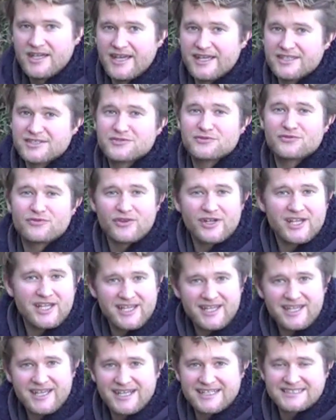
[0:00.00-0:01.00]
It's
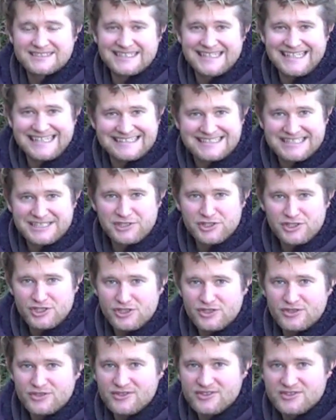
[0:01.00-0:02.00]
free, it's easy
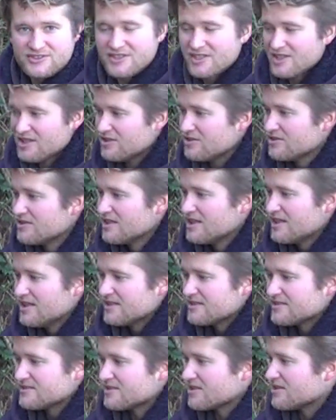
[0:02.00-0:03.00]
to use, you know,
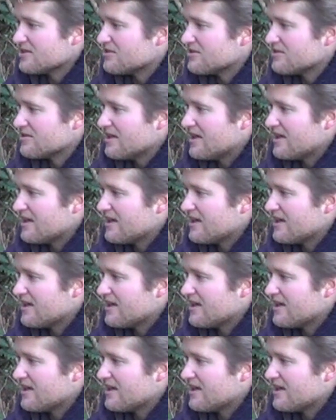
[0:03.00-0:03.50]
so